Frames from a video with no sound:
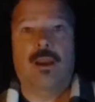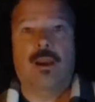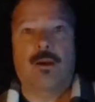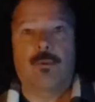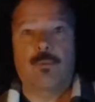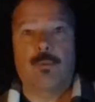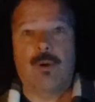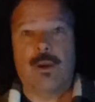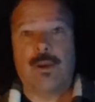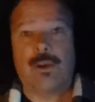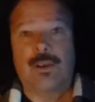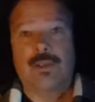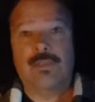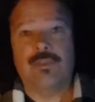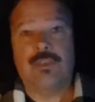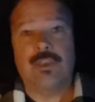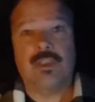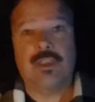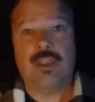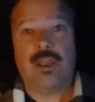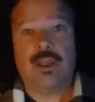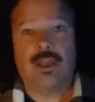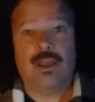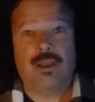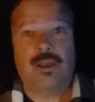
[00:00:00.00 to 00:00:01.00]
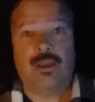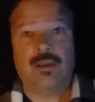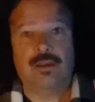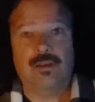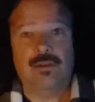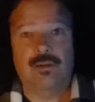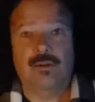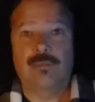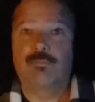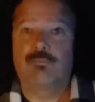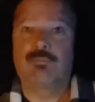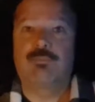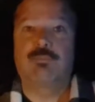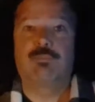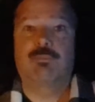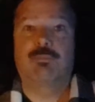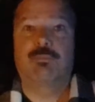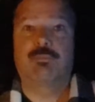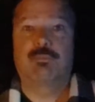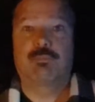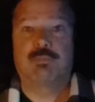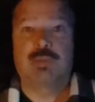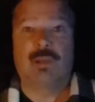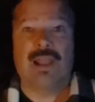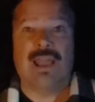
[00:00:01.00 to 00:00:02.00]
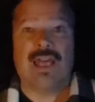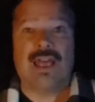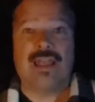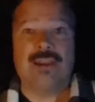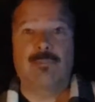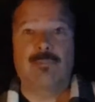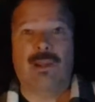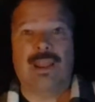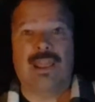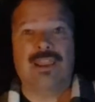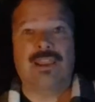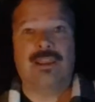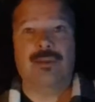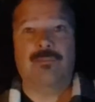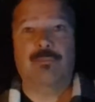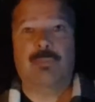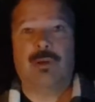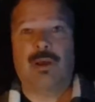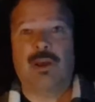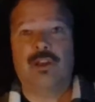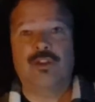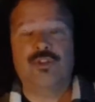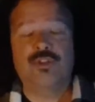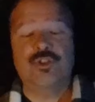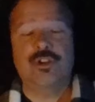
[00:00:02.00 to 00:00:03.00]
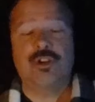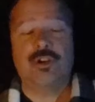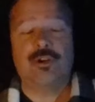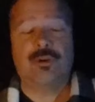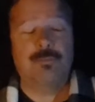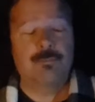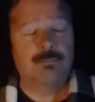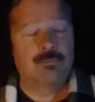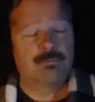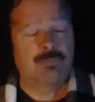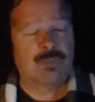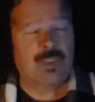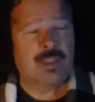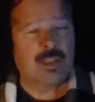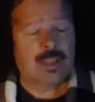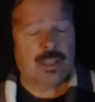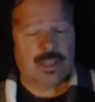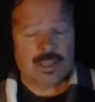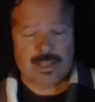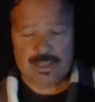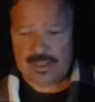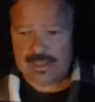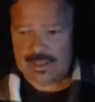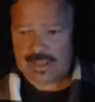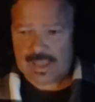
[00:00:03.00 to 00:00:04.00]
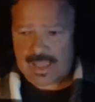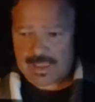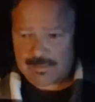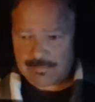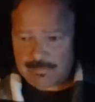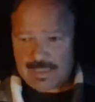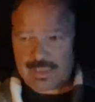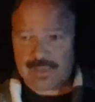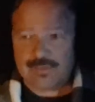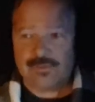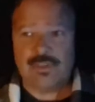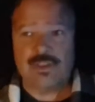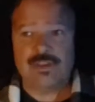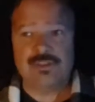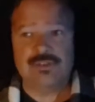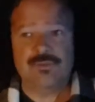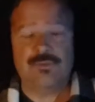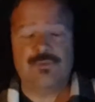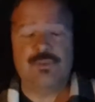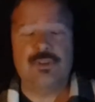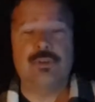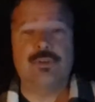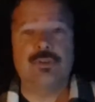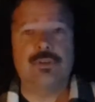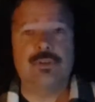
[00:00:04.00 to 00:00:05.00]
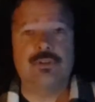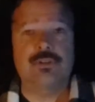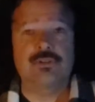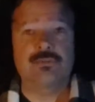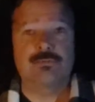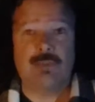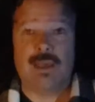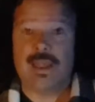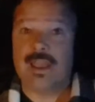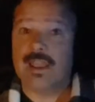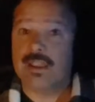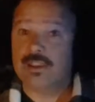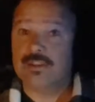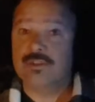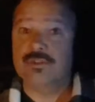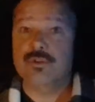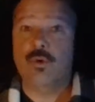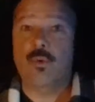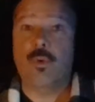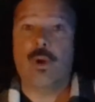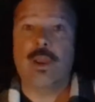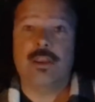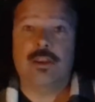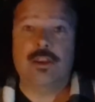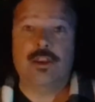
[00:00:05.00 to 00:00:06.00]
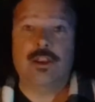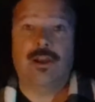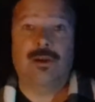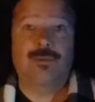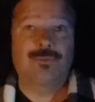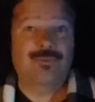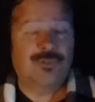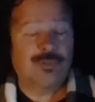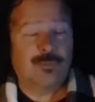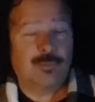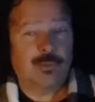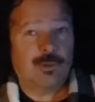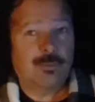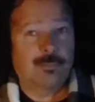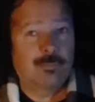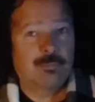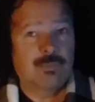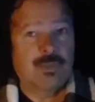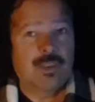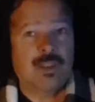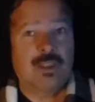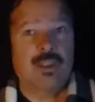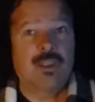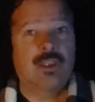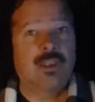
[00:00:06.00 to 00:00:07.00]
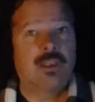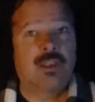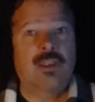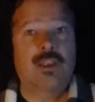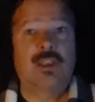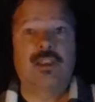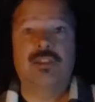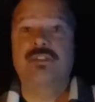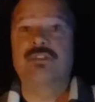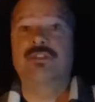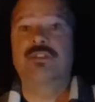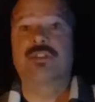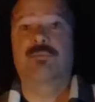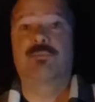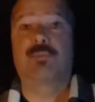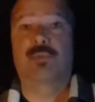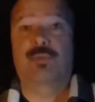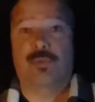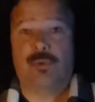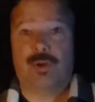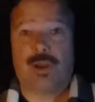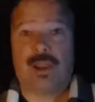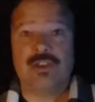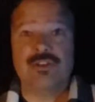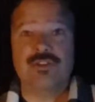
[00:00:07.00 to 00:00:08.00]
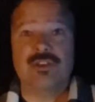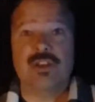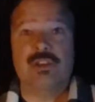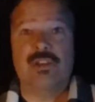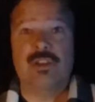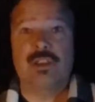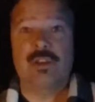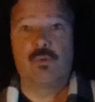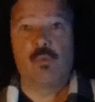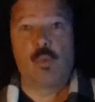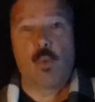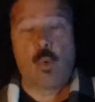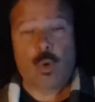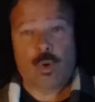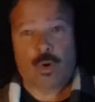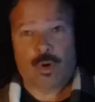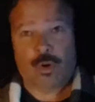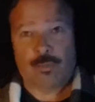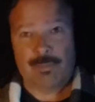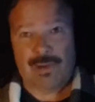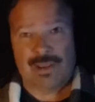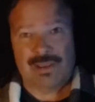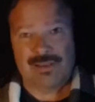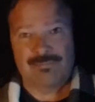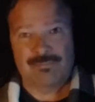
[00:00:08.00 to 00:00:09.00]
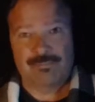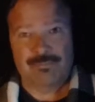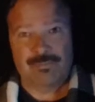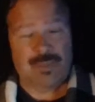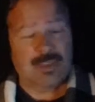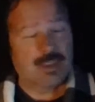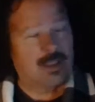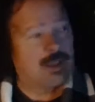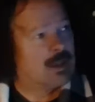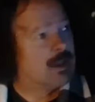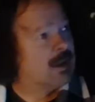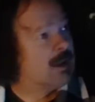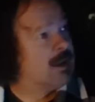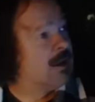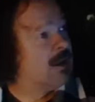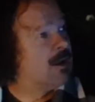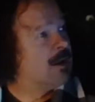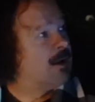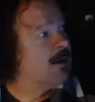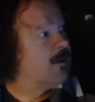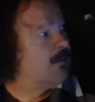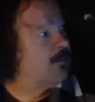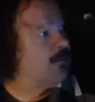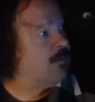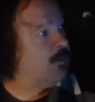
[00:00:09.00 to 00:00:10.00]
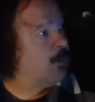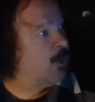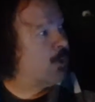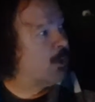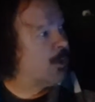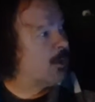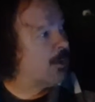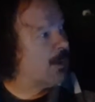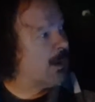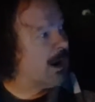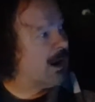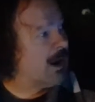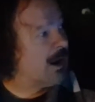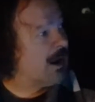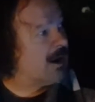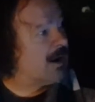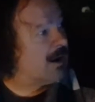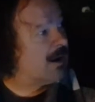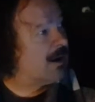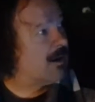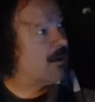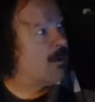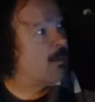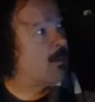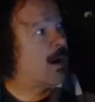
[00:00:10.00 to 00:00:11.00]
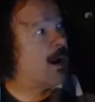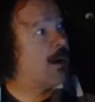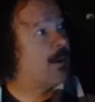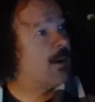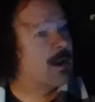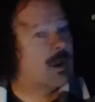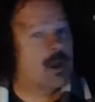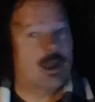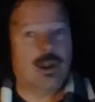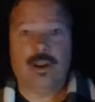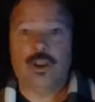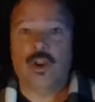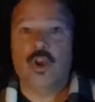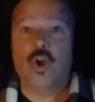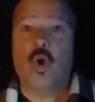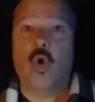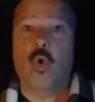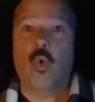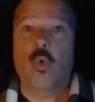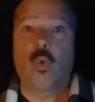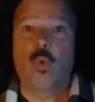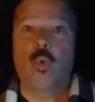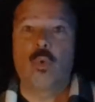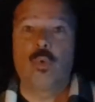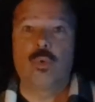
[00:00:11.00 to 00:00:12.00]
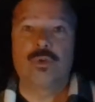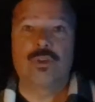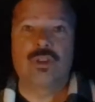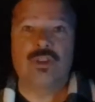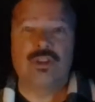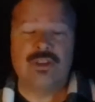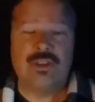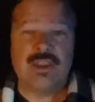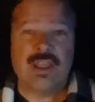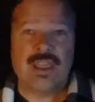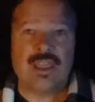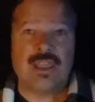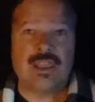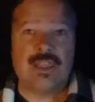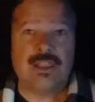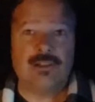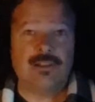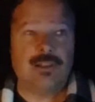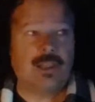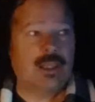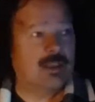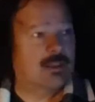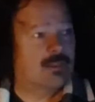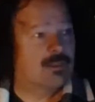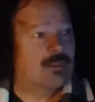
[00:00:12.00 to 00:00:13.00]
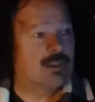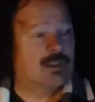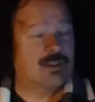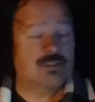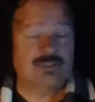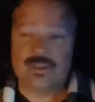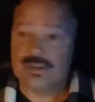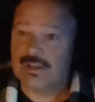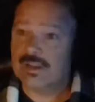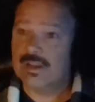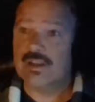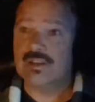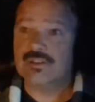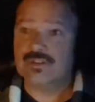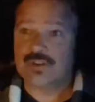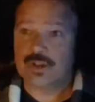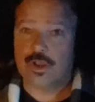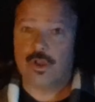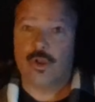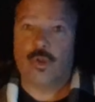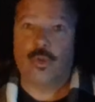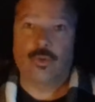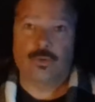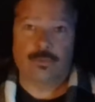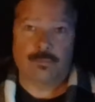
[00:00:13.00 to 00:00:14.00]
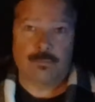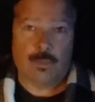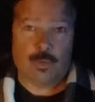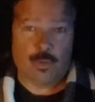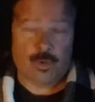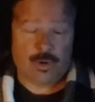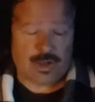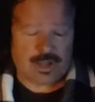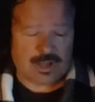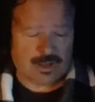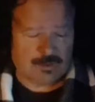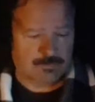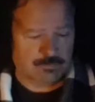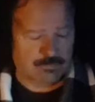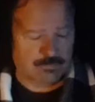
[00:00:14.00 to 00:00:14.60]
Wearing the plaid blanket poncho. I made this a few years back. It's quite comfortable. It's surprisingly warm for wearing on a cold day like this, and it is a cold morning.